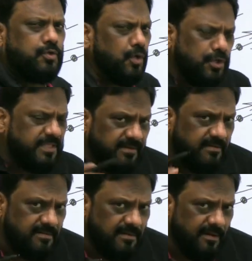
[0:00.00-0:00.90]
Don't you
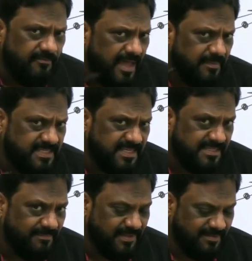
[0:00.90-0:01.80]
think we are missing
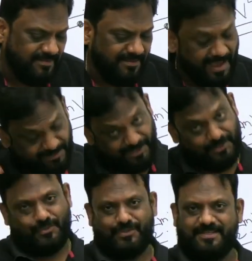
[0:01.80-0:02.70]
something? I think
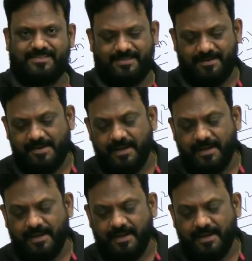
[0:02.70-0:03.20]
so, sirs.